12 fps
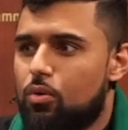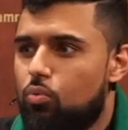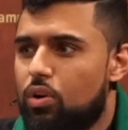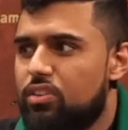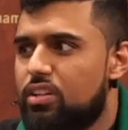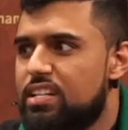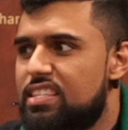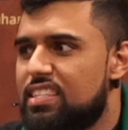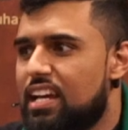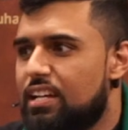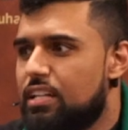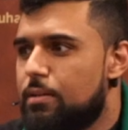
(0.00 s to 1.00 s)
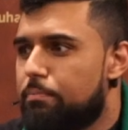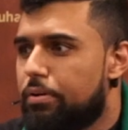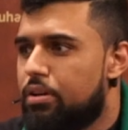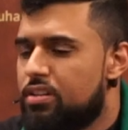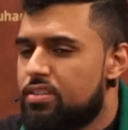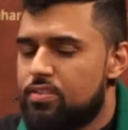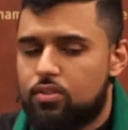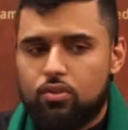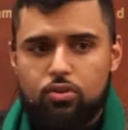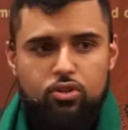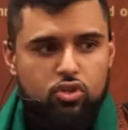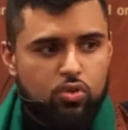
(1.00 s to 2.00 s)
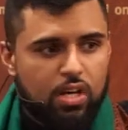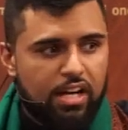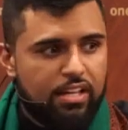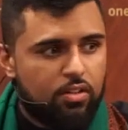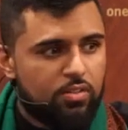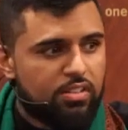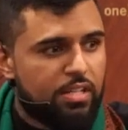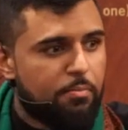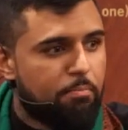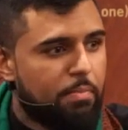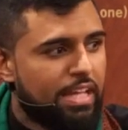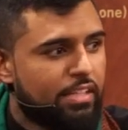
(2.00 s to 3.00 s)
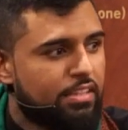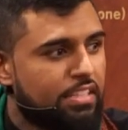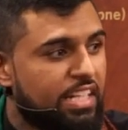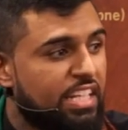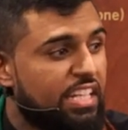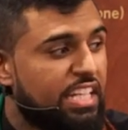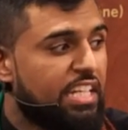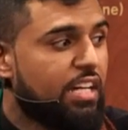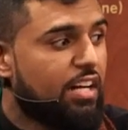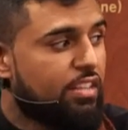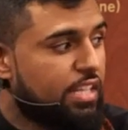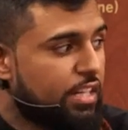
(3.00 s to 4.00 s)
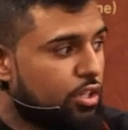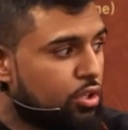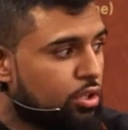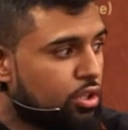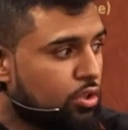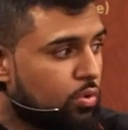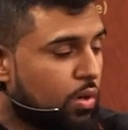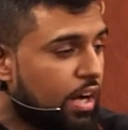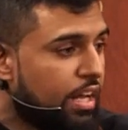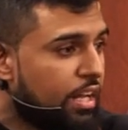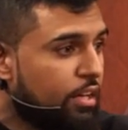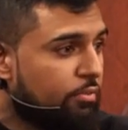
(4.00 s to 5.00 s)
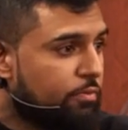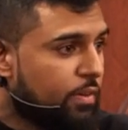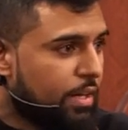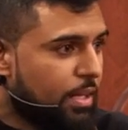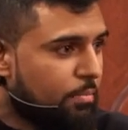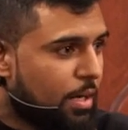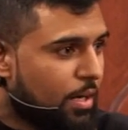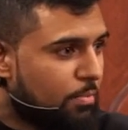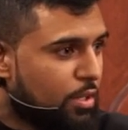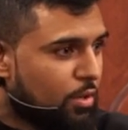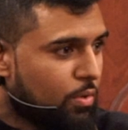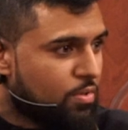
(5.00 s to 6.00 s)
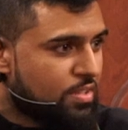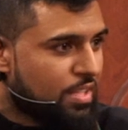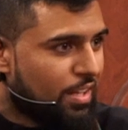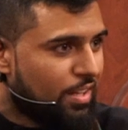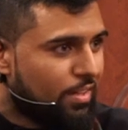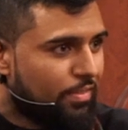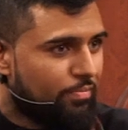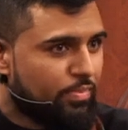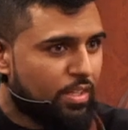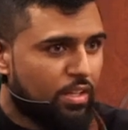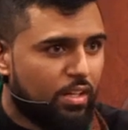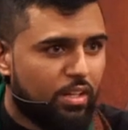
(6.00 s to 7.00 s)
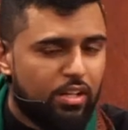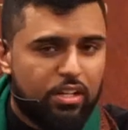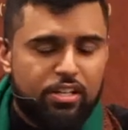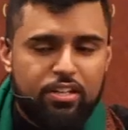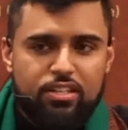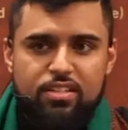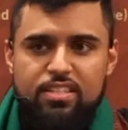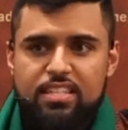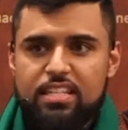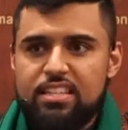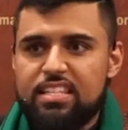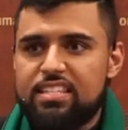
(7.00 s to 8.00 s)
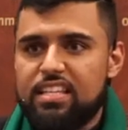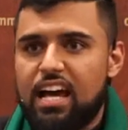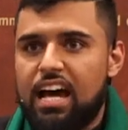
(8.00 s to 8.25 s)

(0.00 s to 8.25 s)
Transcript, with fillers: whether it's any personal trial, then make the niyyah that you're crying for Imam al us. You see, this